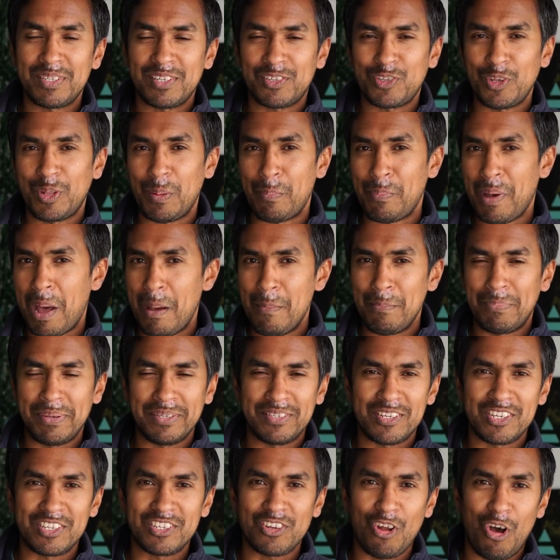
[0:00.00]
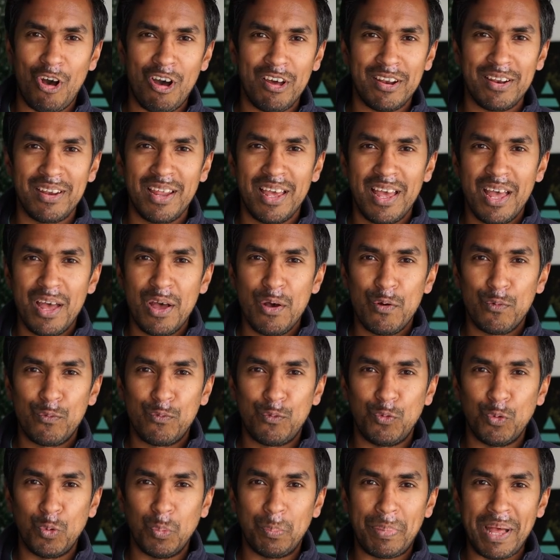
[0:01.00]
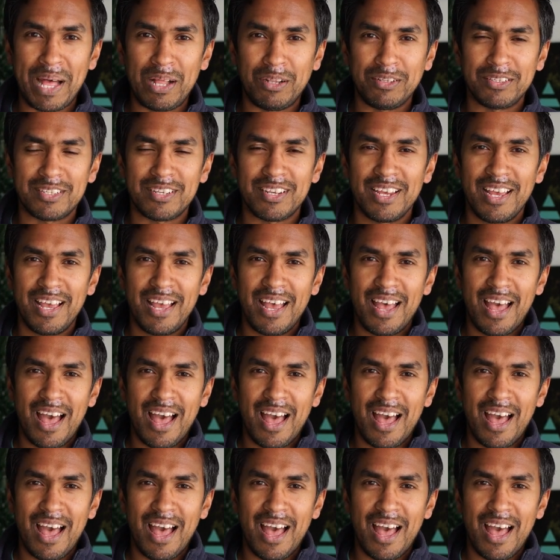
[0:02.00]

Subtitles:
so the pump is just on full pelt,